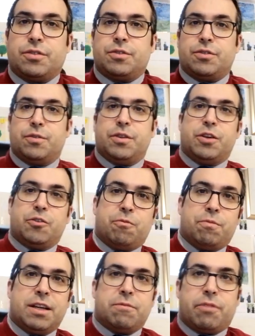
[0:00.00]
to the
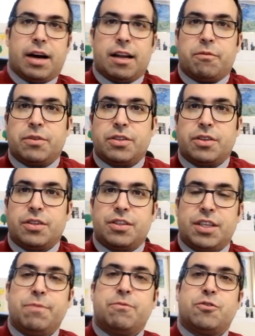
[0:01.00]
European Parliament
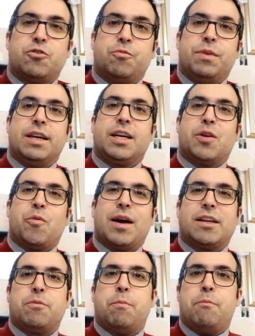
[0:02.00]
seems to be
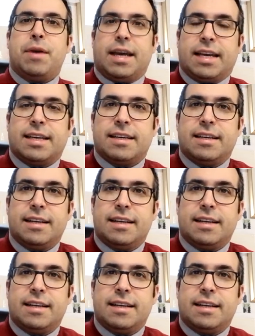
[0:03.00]
quite big